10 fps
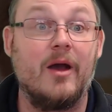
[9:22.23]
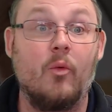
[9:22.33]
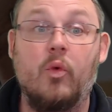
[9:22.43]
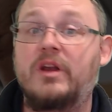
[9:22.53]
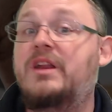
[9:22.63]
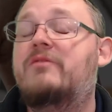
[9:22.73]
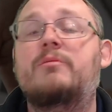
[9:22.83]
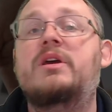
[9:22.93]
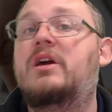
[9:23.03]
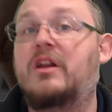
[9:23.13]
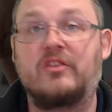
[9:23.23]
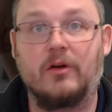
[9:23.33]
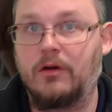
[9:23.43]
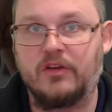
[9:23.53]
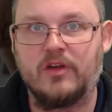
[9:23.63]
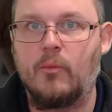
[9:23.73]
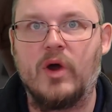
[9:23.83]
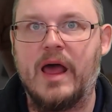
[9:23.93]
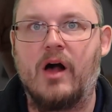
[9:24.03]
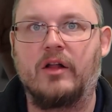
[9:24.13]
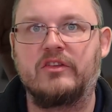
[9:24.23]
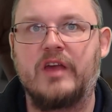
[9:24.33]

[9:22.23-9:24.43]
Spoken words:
wouldn't even be a concern to someone else.